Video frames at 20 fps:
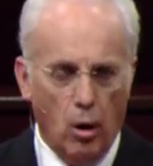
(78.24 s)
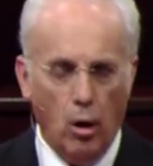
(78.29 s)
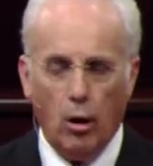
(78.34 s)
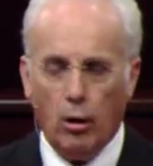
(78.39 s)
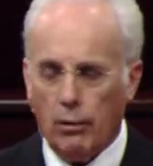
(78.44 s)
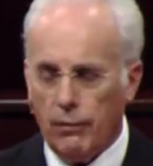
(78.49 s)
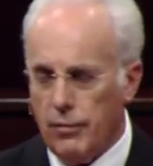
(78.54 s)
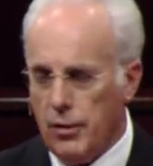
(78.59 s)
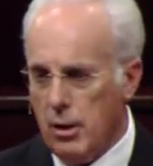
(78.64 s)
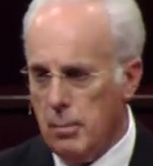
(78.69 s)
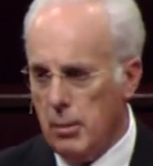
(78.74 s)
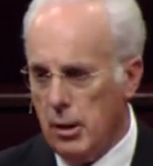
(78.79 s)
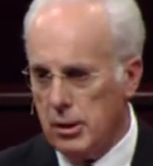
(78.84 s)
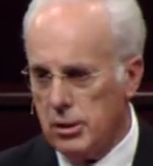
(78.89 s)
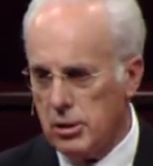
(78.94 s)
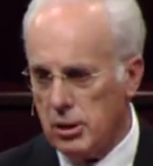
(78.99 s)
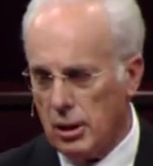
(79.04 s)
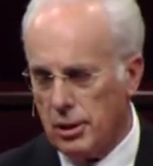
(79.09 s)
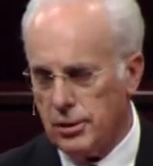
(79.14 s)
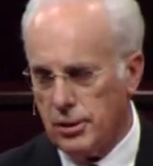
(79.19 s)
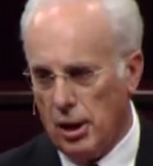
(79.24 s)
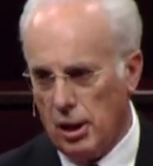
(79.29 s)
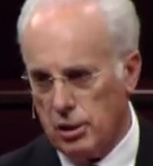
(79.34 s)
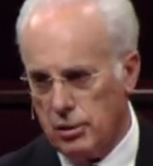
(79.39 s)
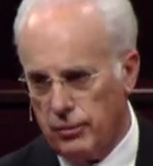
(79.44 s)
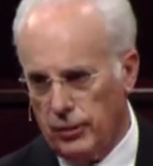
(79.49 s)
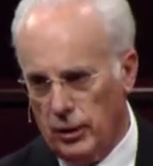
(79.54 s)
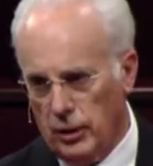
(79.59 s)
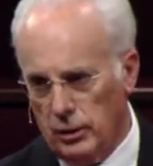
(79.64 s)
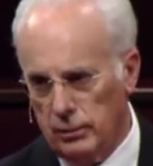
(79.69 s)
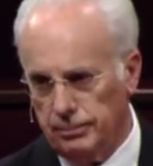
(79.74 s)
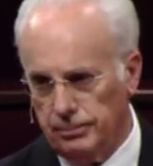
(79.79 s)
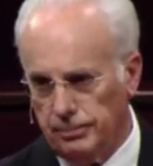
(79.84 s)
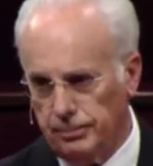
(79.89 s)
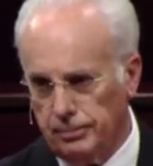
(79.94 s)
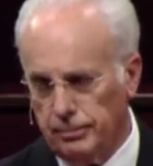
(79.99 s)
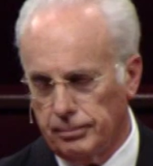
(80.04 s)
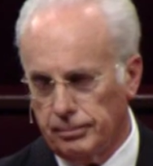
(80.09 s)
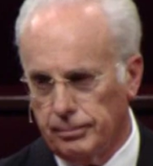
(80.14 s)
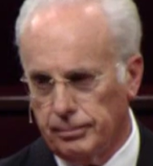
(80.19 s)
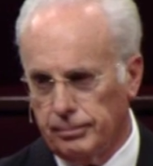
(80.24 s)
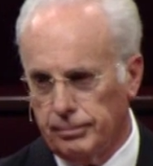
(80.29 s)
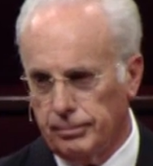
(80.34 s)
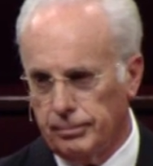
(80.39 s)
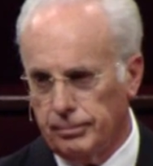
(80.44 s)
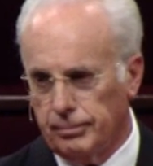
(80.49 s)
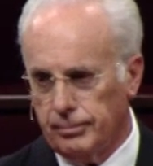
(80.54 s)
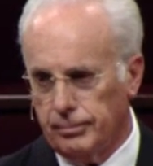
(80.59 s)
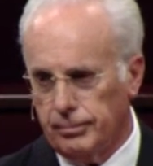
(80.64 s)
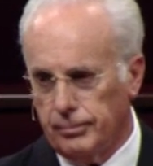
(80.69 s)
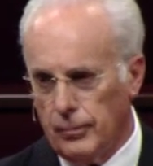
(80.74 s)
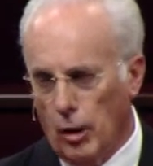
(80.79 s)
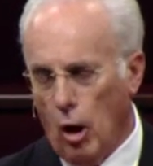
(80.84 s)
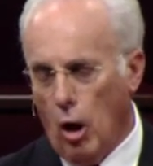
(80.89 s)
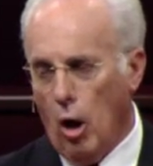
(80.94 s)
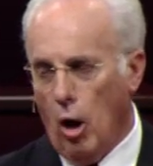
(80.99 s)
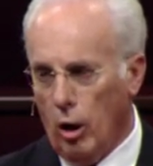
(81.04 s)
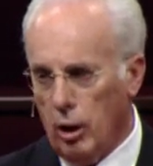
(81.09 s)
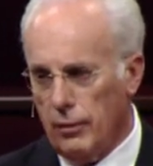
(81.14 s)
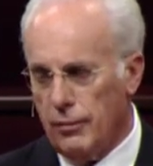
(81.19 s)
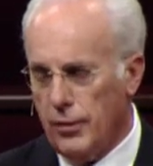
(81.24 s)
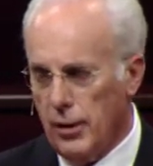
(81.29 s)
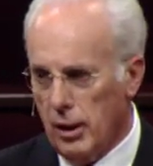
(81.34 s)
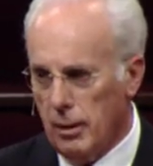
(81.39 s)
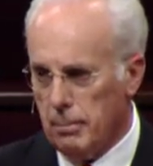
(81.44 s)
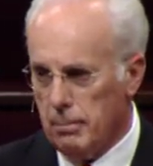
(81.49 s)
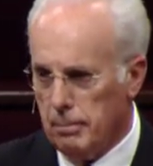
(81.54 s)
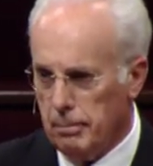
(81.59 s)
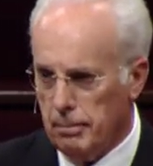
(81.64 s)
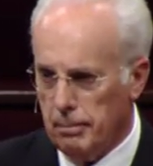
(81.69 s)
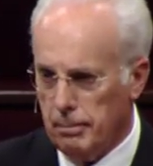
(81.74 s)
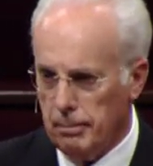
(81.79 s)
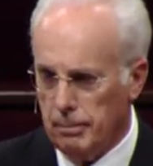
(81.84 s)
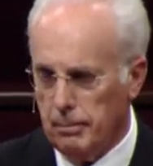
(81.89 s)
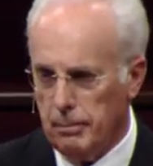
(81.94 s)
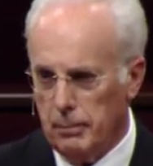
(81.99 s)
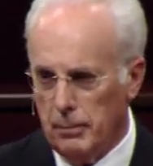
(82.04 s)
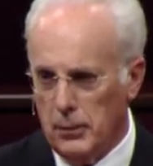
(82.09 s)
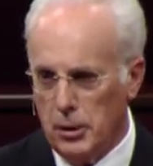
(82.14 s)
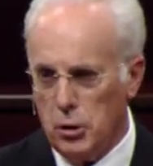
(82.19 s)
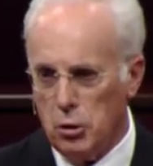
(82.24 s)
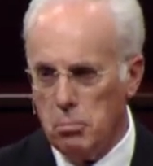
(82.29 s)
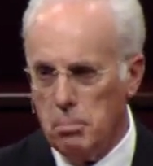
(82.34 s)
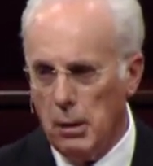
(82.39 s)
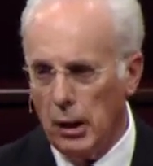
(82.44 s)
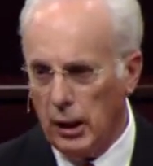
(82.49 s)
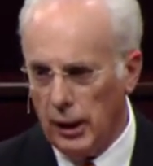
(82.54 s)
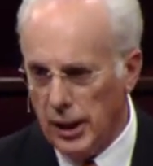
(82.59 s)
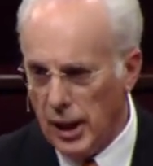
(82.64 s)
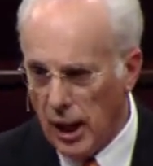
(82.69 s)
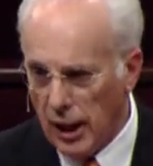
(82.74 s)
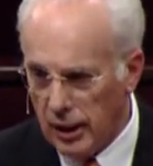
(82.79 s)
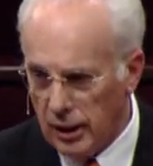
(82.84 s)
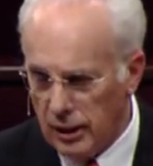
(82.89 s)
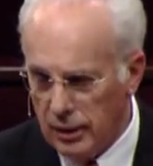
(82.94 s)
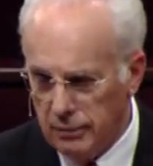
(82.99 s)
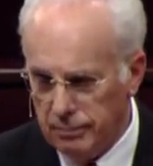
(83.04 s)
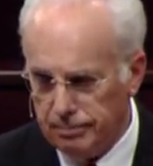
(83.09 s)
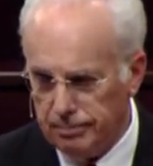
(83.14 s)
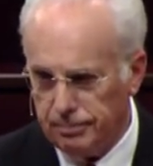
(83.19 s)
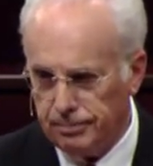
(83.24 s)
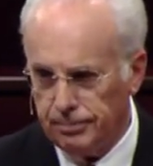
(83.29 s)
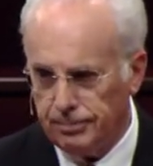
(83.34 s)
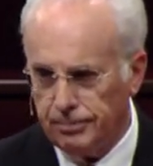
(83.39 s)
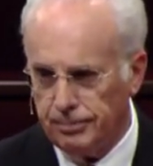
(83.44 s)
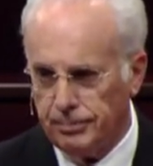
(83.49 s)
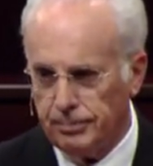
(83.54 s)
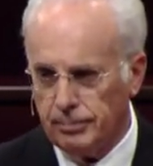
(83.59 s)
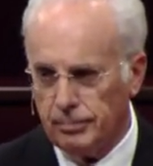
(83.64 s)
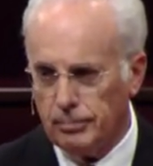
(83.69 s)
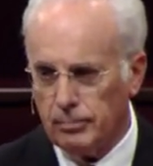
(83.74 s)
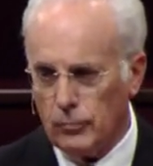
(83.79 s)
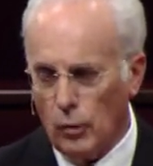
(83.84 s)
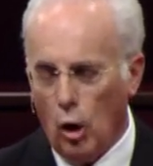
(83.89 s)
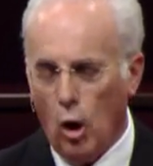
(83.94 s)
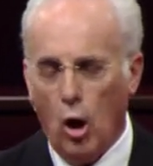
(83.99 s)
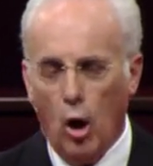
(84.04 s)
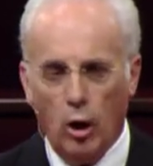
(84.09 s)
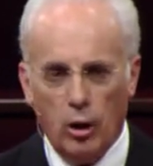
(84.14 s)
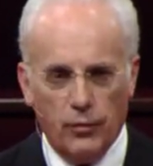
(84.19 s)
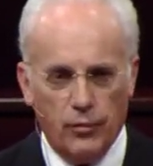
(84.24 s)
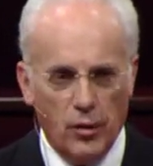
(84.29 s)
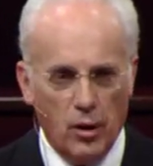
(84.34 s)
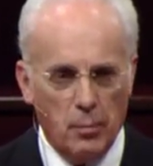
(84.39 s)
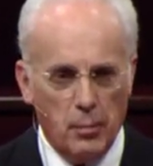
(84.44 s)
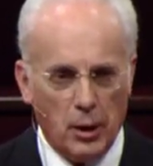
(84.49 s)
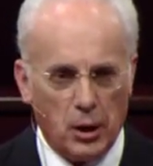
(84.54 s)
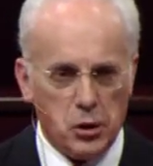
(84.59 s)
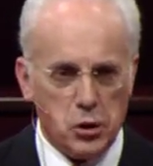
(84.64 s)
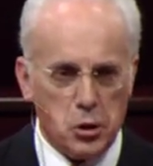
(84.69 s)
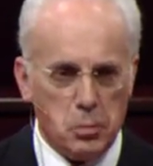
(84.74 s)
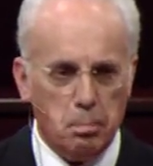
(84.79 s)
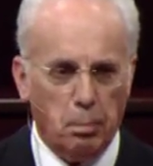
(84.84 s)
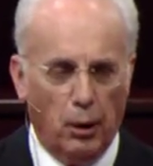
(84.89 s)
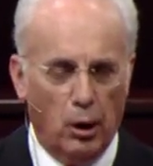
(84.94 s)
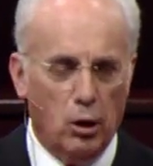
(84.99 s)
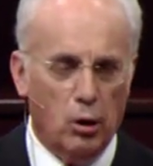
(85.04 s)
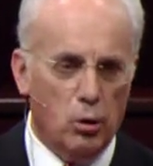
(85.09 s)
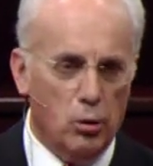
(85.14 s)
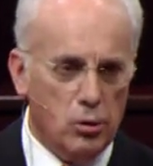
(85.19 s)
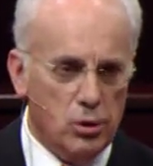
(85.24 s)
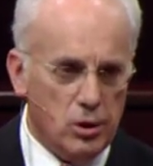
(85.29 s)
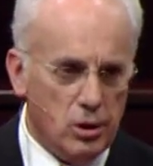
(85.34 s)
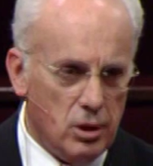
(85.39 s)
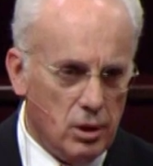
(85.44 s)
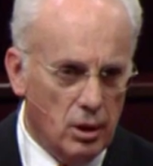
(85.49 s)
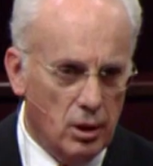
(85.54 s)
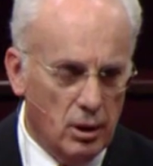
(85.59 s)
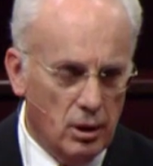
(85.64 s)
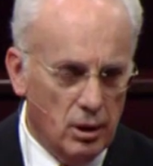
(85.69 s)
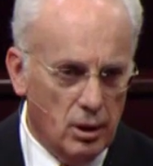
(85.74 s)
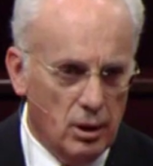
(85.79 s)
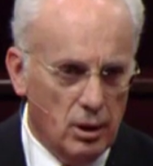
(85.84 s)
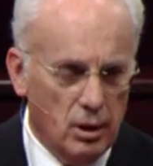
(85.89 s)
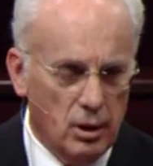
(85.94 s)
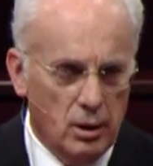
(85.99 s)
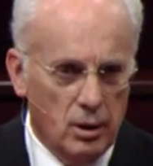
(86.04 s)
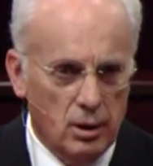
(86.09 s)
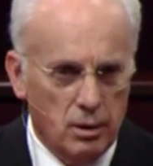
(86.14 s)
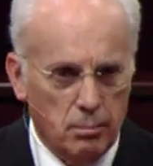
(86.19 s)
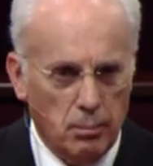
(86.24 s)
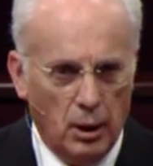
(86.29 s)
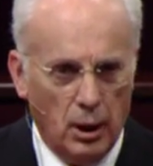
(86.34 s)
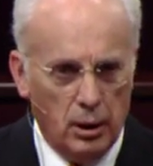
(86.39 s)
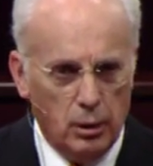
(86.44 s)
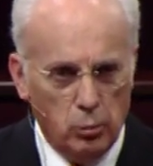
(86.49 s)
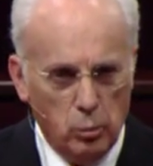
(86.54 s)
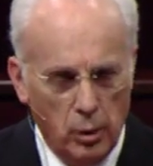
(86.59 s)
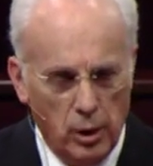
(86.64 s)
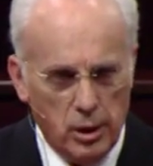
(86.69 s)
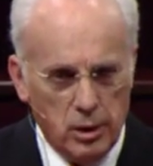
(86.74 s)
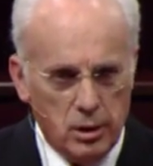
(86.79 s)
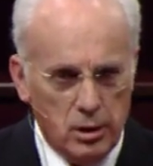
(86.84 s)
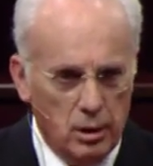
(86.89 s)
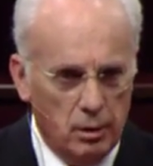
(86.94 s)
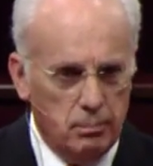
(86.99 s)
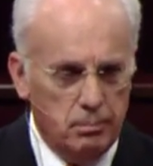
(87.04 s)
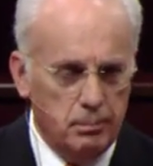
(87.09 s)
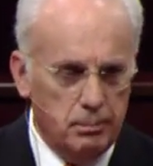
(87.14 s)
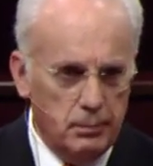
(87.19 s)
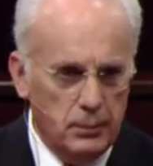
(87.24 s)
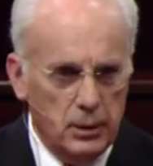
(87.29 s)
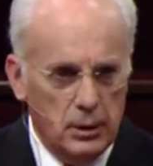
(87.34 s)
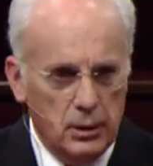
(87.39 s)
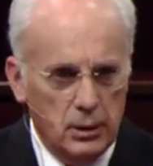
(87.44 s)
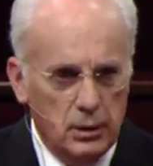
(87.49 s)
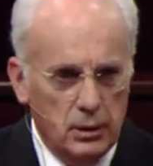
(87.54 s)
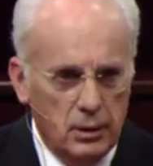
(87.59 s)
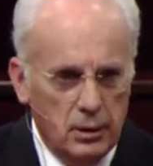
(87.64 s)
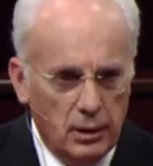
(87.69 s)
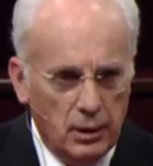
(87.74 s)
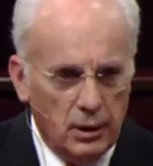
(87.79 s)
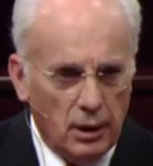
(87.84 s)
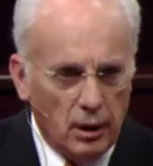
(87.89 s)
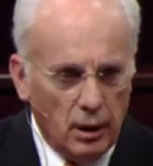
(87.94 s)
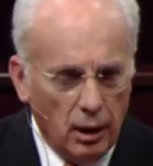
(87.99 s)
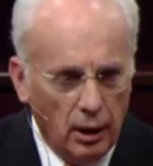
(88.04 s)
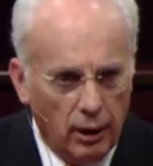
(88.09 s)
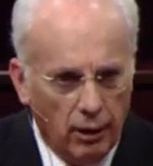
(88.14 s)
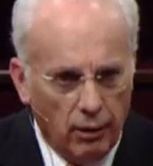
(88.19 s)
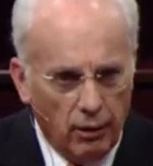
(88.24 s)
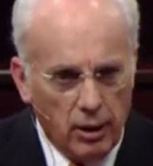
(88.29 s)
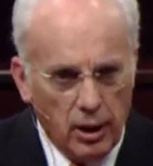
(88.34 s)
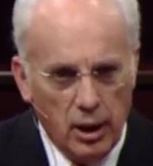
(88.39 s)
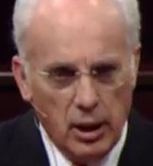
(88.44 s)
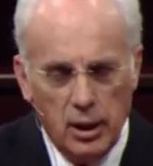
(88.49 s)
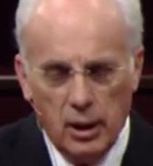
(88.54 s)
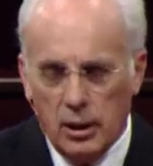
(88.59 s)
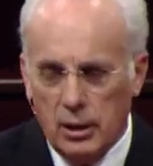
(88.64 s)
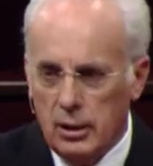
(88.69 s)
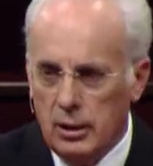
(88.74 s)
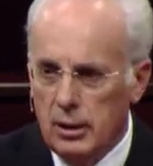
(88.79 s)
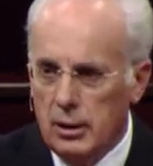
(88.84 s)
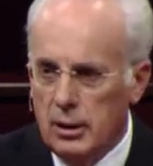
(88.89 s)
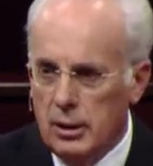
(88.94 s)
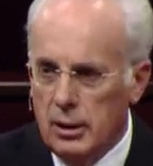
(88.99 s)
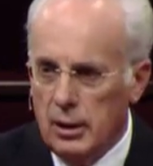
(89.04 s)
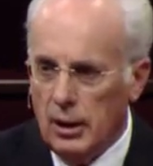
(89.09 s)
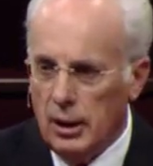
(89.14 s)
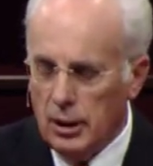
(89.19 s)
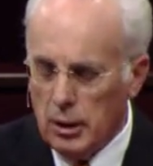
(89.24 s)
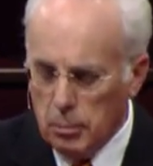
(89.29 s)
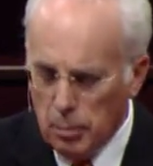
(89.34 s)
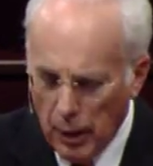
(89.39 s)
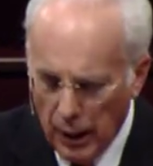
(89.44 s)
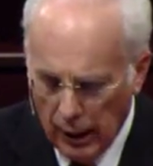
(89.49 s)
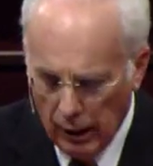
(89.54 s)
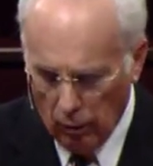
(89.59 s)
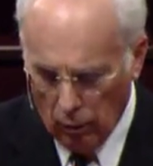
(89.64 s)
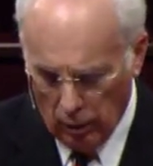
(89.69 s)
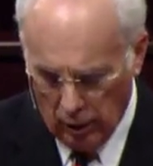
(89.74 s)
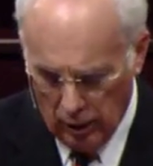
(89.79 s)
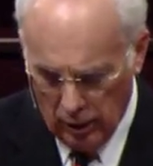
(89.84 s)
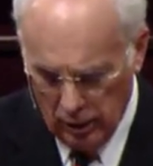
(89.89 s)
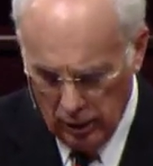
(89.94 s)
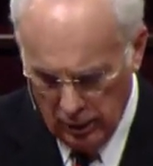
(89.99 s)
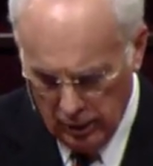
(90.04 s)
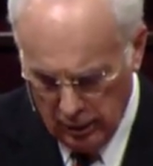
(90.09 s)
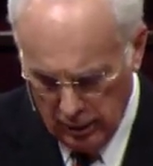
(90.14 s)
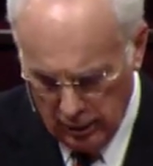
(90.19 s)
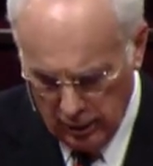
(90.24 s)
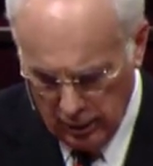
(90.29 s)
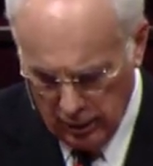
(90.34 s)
All of them unsuccessful, all of them humiliated, all of them exposed by the wisdom, the clarity, and the power